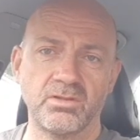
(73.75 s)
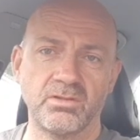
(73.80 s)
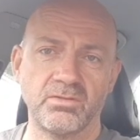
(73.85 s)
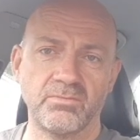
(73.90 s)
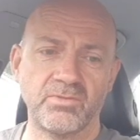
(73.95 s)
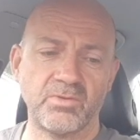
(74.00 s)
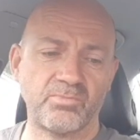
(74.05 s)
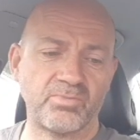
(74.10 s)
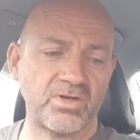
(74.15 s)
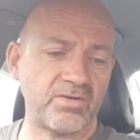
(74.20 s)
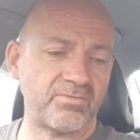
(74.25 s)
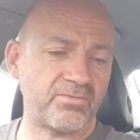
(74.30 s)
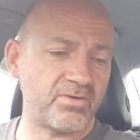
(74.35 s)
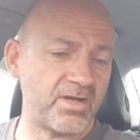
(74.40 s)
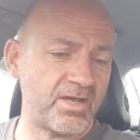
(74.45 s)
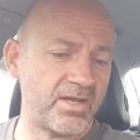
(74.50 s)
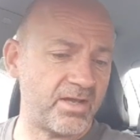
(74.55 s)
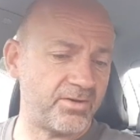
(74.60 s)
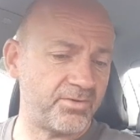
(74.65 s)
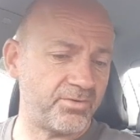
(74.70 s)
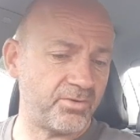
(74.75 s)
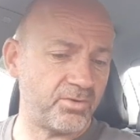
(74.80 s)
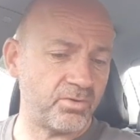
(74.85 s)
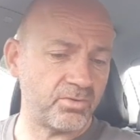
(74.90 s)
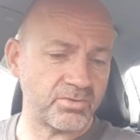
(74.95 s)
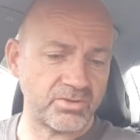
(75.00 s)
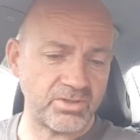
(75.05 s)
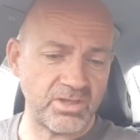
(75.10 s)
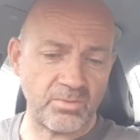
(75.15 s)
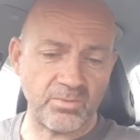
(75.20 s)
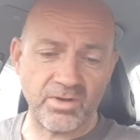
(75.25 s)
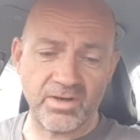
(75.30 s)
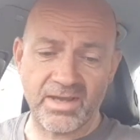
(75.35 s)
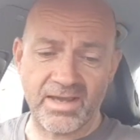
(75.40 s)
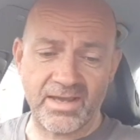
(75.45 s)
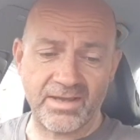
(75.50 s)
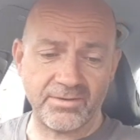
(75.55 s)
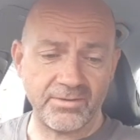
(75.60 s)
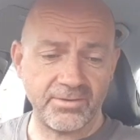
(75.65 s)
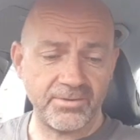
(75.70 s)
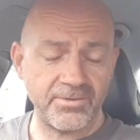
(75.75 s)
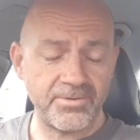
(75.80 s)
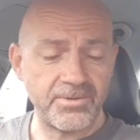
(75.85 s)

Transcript: my brother had or someone had,